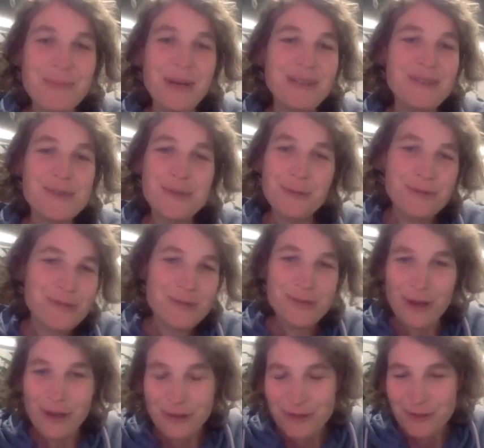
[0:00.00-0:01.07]
but students
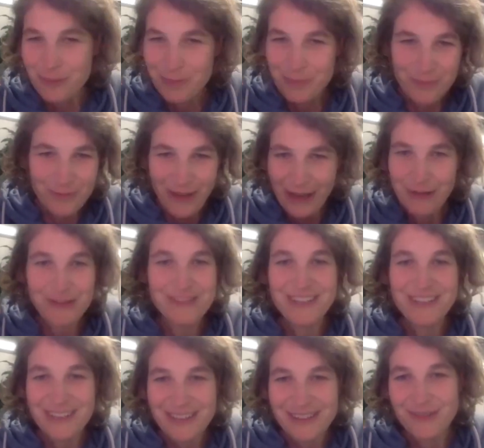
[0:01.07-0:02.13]
talk to
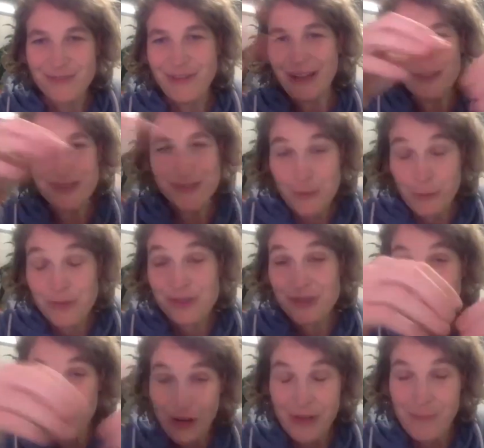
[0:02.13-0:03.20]
faculty, fac students
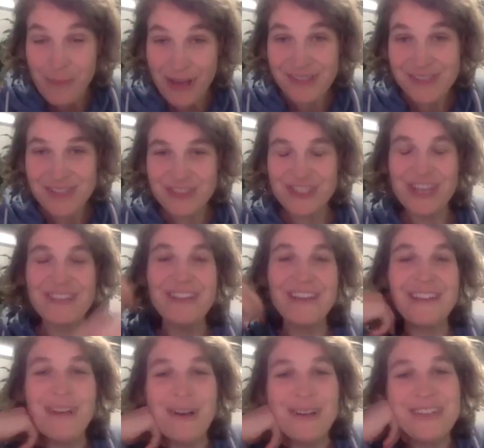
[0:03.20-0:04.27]
talk amongst each other
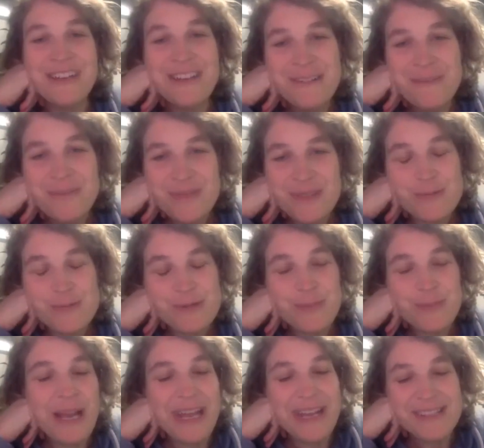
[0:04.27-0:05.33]
a lot. And this was a
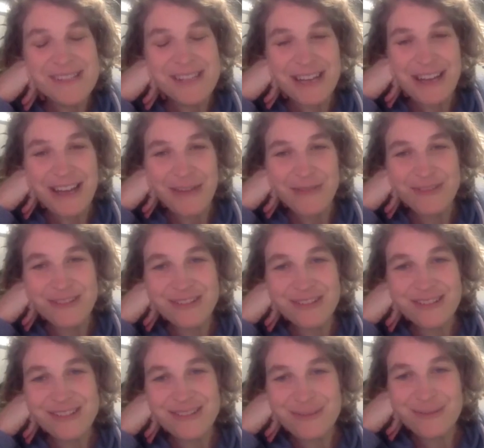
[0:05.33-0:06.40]
place that I haven't
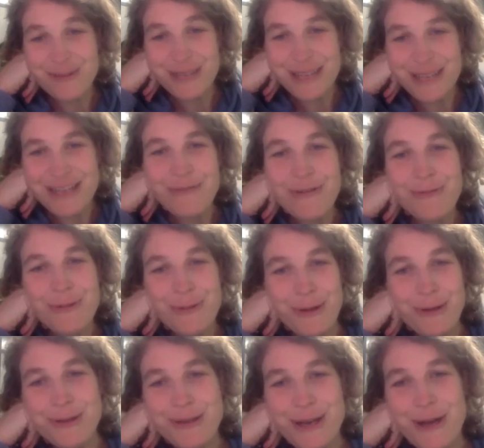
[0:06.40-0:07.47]
really never
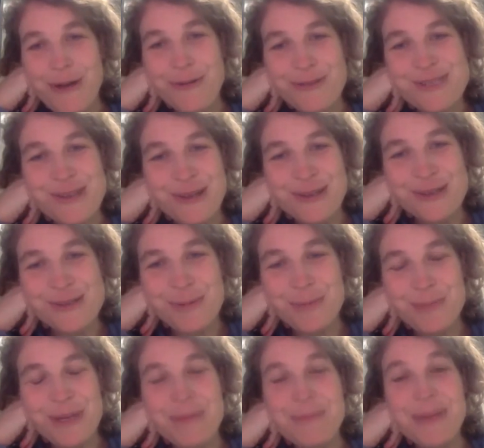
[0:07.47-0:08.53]
forgotten, and I always thought this
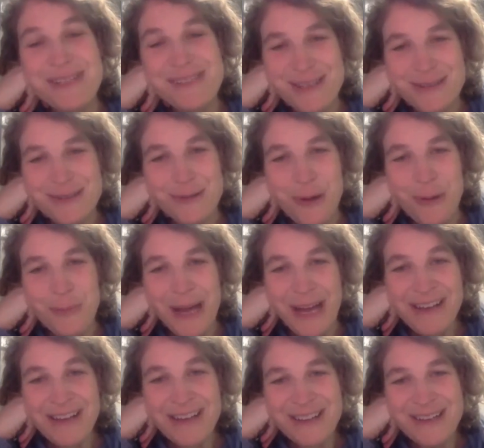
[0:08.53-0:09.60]
would be amazing to go
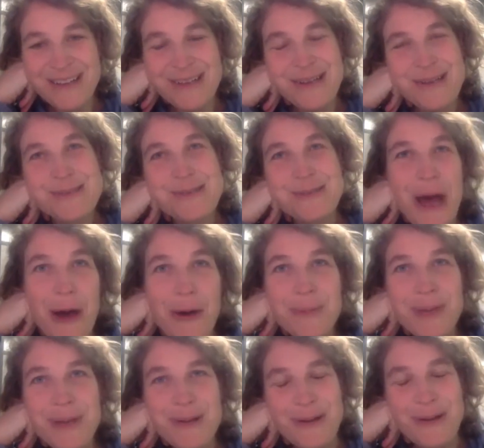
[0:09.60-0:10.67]
back. So now
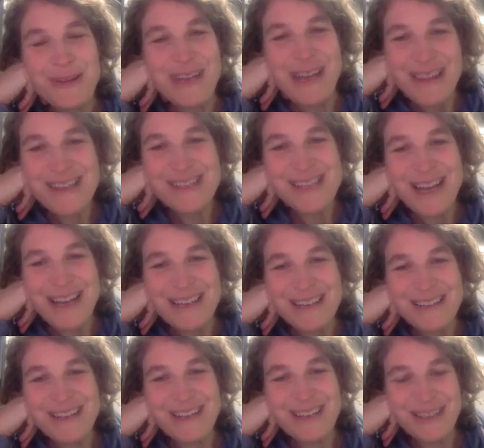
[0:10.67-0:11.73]
being on the other side, I
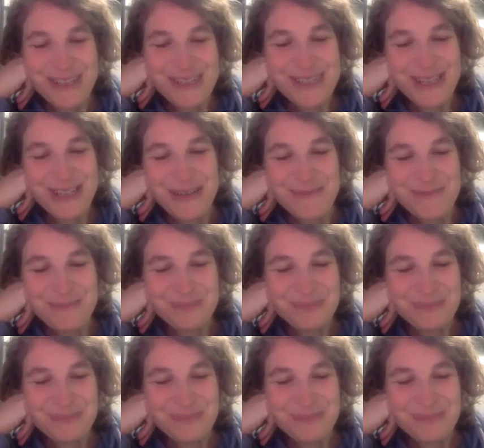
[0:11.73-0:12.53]
think initially